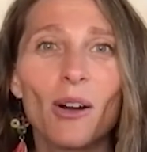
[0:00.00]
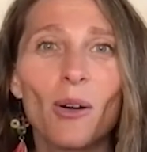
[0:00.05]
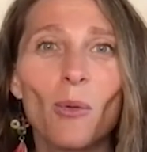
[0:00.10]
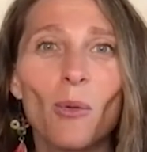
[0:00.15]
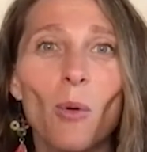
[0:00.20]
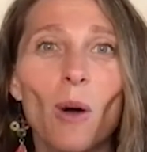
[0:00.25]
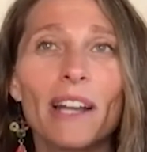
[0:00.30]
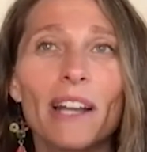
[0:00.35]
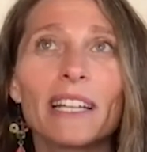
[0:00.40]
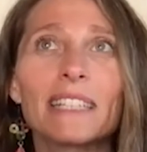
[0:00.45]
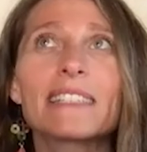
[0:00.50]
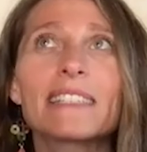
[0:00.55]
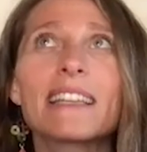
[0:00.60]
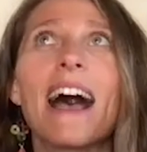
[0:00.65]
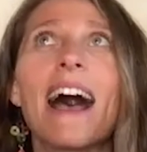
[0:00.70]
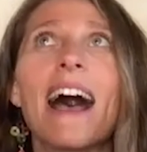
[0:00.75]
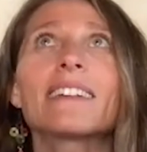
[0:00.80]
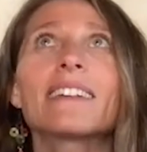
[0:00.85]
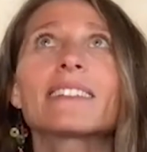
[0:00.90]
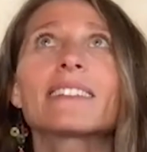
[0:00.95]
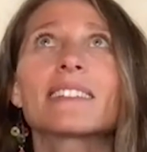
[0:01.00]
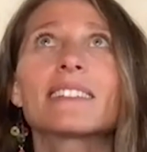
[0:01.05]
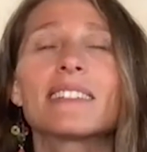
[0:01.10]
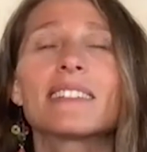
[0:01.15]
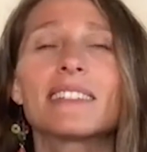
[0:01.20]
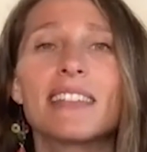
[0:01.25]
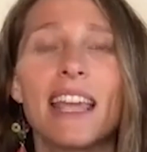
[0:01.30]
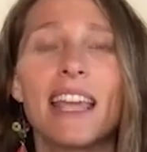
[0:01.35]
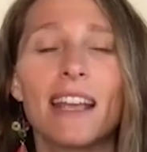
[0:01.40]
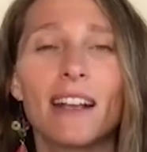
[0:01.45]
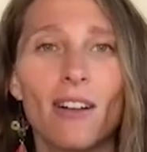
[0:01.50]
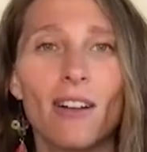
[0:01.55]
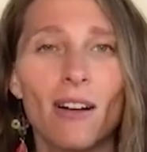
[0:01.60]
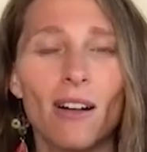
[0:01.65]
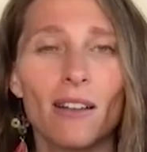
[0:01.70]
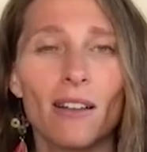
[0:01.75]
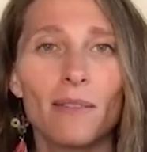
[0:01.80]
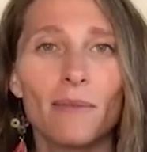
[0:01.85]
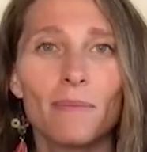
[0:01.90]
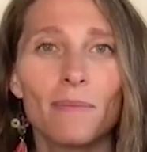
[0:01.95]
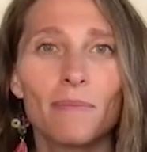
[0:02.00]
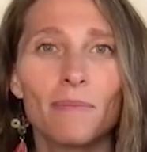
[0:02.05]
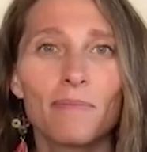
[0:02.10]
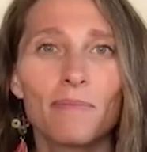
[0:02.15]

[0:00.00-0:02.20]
What a task to take on.